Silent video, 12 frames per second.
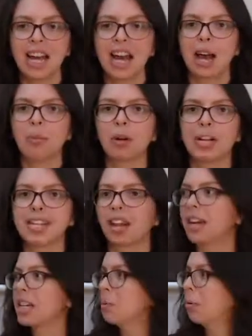and what it's
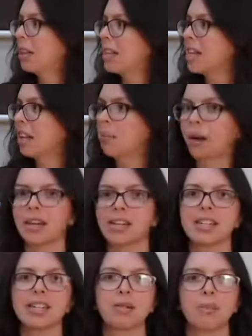like to bring this other
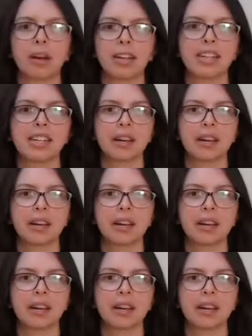person to mind.